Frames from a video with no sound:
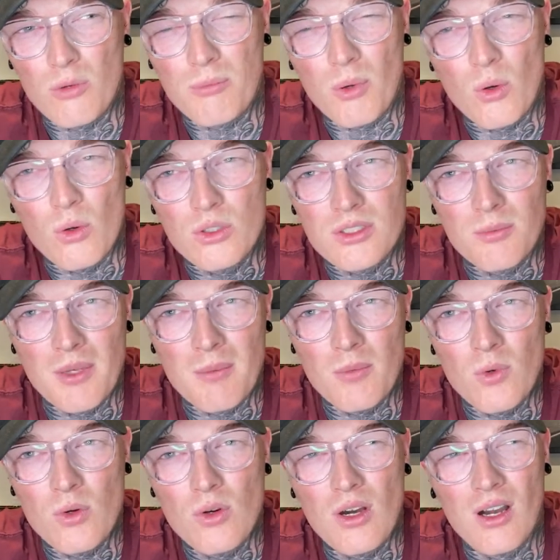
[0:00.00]
your pores a bit
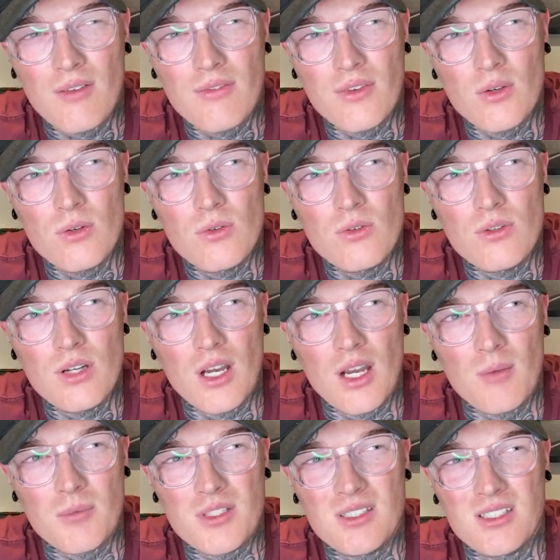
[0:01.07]
more, I feel,
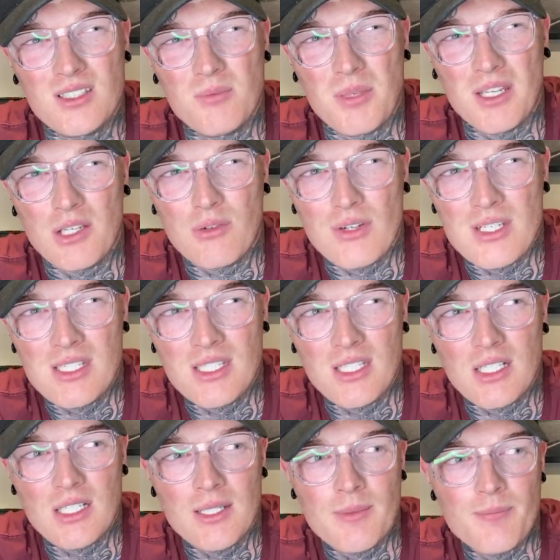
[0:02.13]
because it's a bit
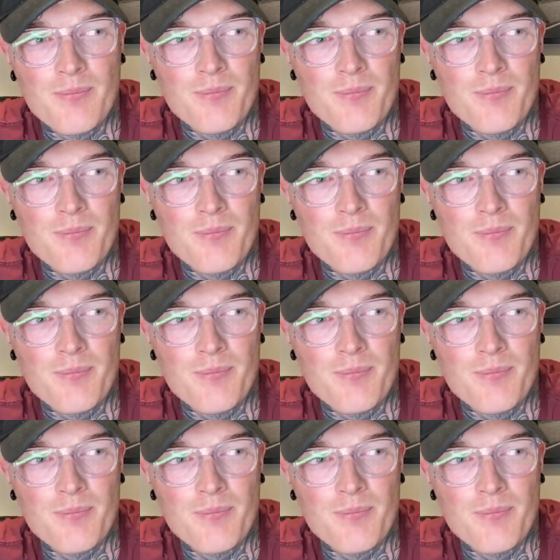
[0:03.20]
greasier.